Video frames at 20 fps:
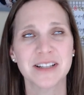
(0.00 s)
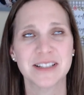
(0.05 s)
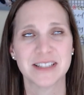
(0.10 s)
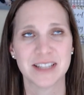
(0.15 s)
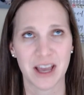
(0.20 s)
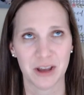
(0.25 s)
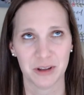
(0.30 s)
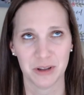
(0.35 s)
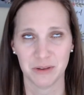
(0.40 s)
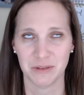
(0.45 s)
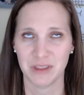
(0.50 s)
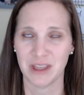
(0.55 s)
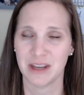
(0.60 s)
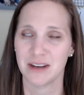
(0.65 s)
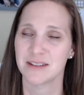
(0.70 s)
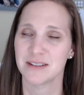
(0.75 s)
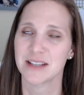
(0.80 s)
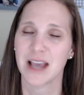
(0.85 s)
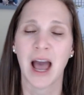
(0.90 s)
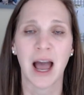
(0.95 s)
tell you that
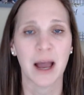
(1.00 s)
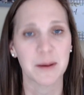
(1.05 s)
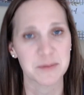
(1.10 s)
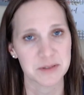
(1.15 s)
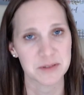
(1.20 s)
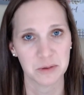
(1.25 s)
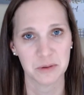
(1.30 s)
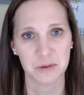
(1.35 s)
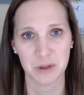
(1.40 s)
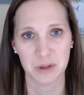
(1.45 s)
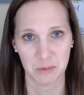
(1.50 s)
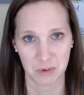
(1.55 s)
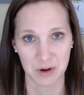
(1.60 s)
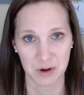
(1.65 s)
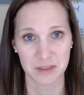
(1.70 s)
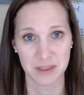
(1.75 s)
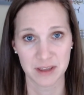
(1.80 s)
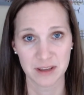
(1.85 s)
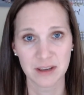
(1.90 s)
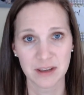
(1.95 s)
it's absolutely
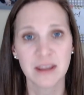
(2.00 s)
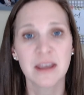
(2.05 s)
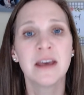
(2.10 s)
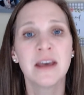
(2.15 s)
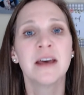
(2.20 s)
worth it